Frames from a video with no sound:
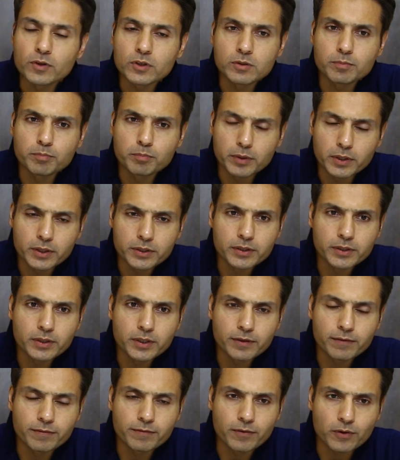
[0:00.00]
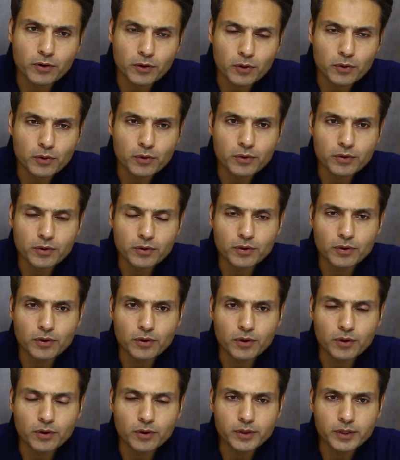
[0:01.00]
First person I followed
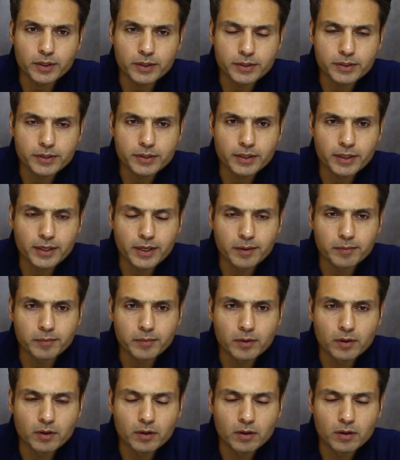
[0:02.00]
on Instagram?